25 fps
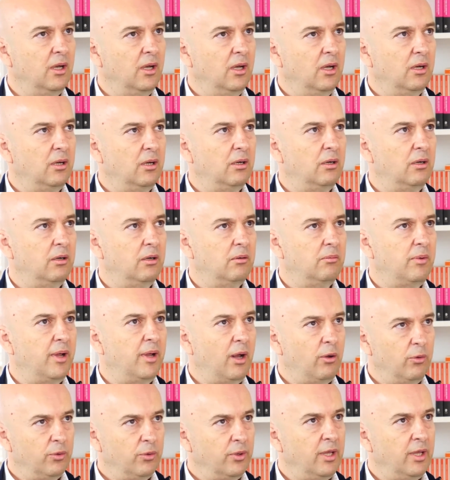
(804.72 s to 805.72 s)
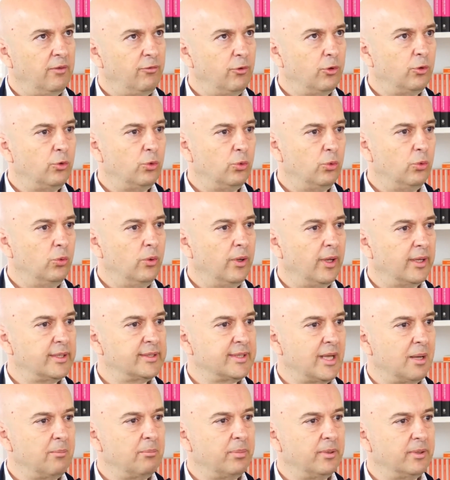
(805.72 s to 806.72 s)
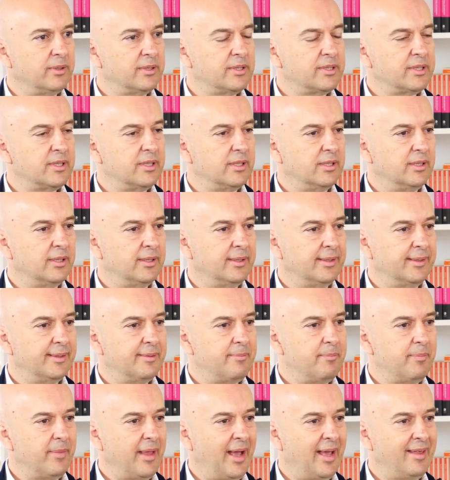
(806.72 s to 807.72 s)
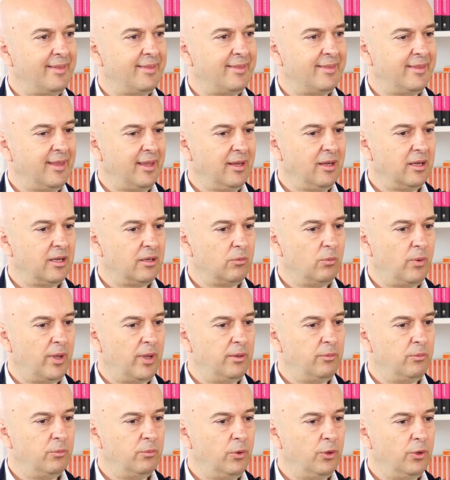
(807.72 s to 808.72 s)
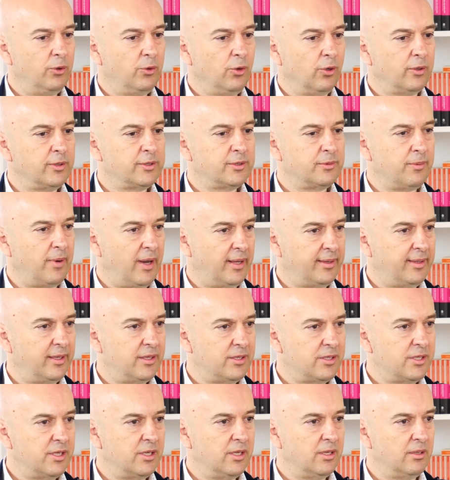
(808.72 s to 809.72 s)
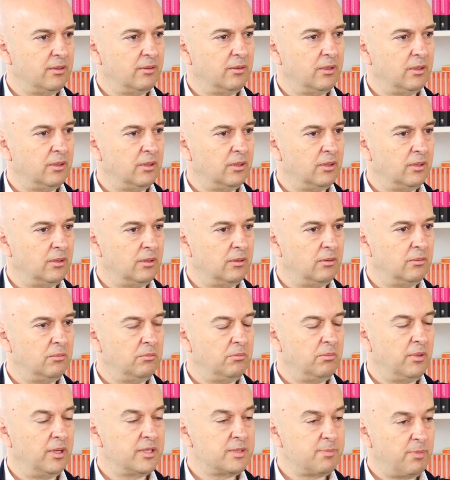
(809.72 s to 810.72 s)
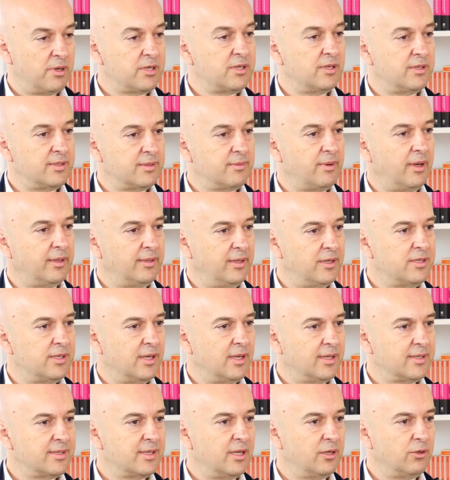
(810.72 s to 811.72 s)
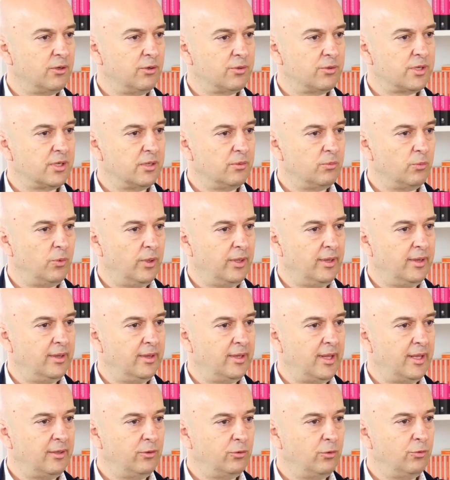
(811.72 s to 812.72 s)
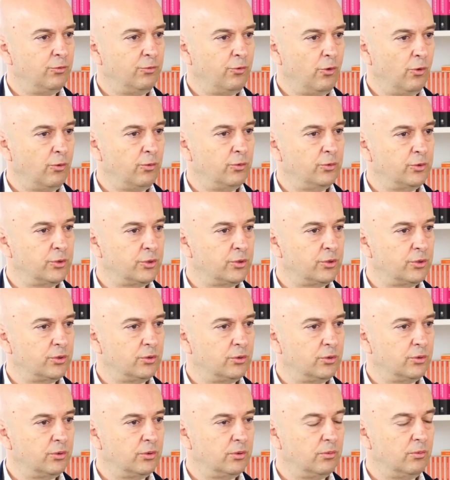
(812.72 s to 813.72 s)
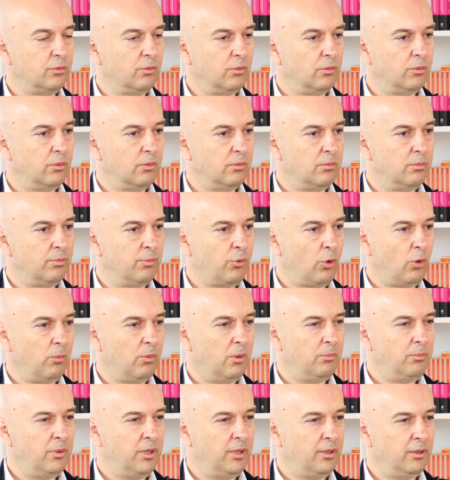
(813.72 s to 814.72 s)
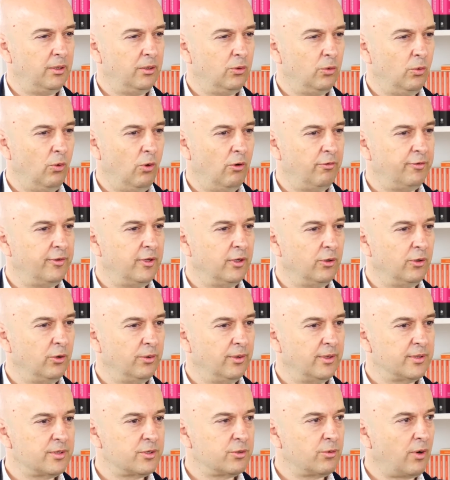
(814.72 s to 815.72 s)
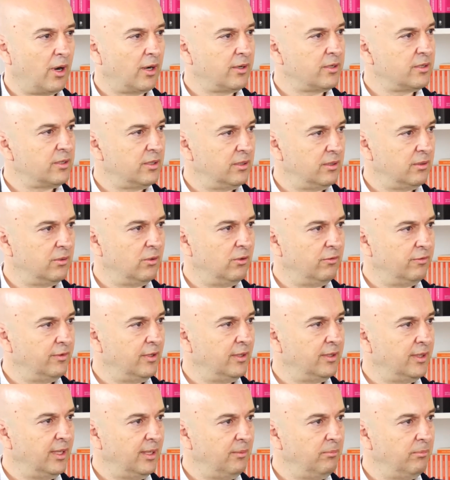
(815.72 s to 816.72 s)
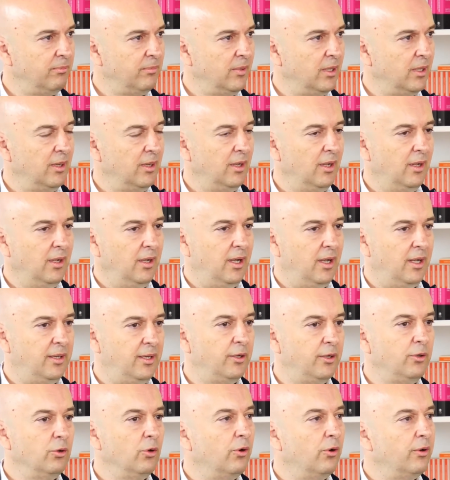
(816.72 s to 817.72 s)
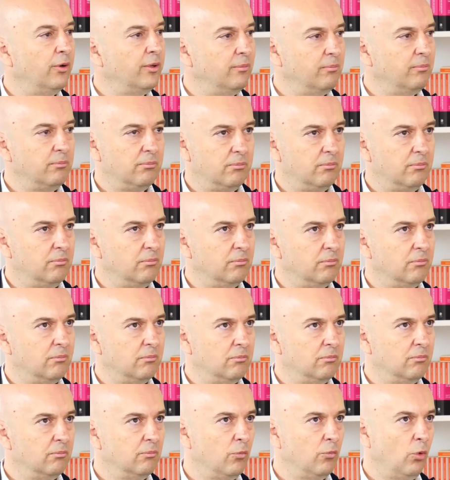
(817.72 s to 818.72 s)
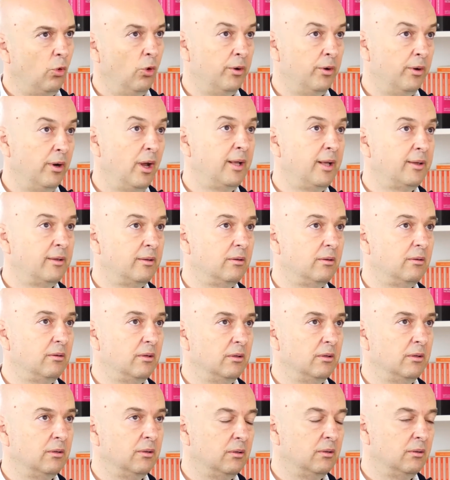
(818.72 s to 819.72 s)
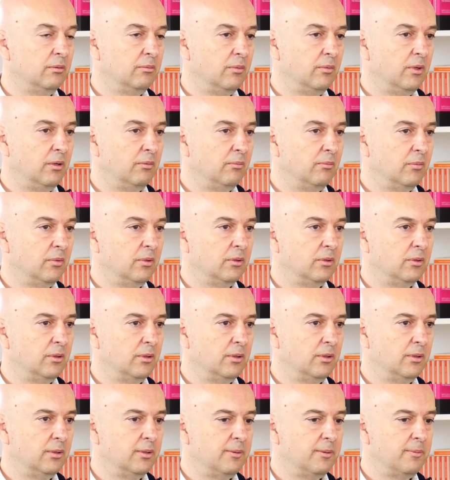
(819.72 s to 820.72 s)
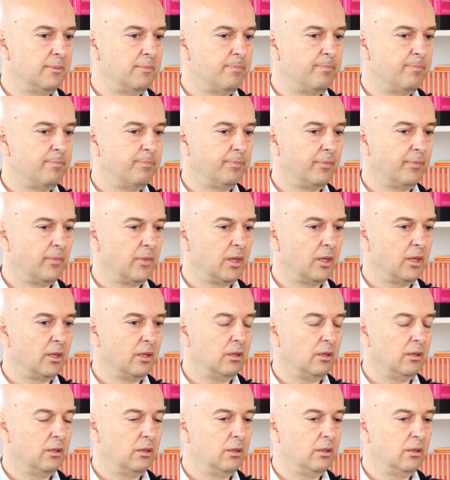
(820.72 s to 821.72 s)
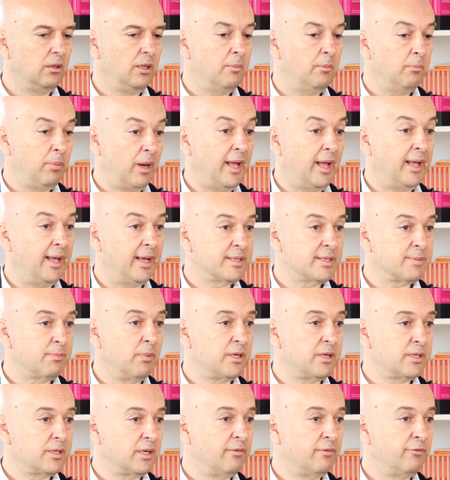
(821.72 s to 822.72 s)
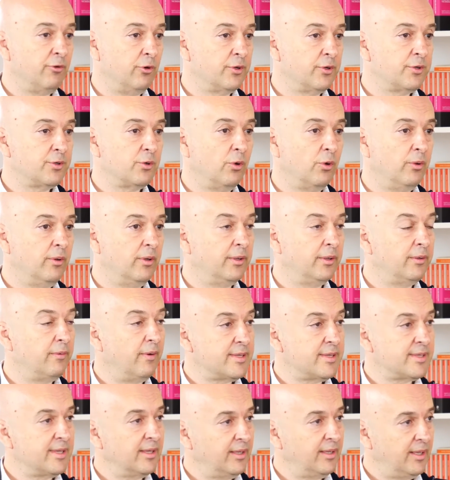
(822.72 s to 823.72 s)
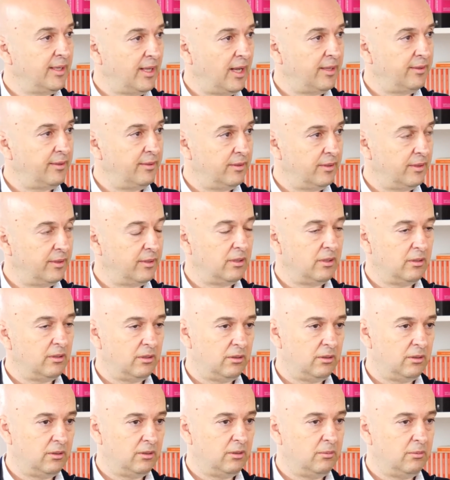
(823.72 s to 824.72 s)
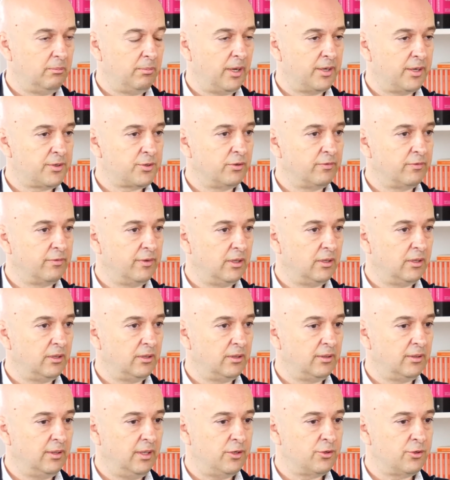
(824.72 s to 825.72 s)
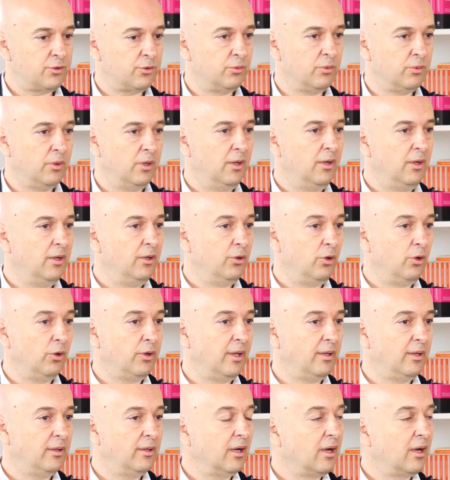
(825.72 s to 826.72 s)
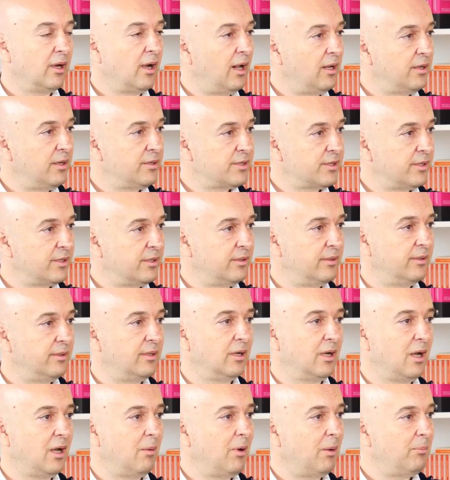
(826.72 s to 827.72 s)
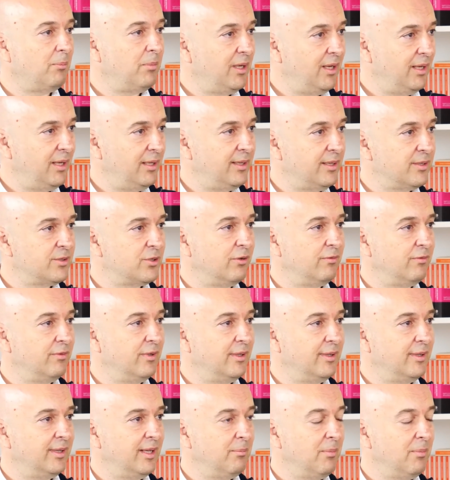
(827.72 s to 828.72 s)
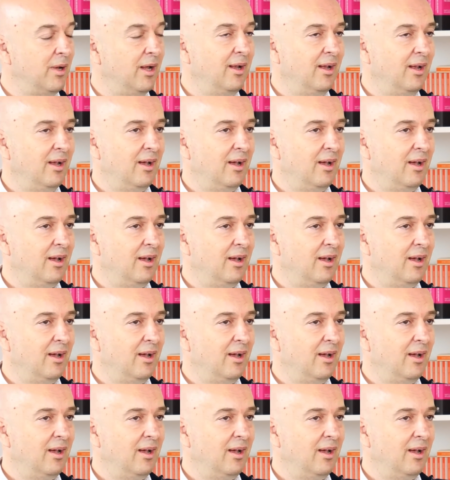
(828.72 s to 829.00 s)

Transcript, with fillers: uh, and I'll give you two examples. Um, I think when we talk strategy, uh, especially strategy execution, we tend to focus uh, probably too often on the structure of the team and ignore Mm, or not uh, in, um, uh, imply as much efforts on addressing the other uh, parts of the, the, issue, talking the culture, the capabilities of the team.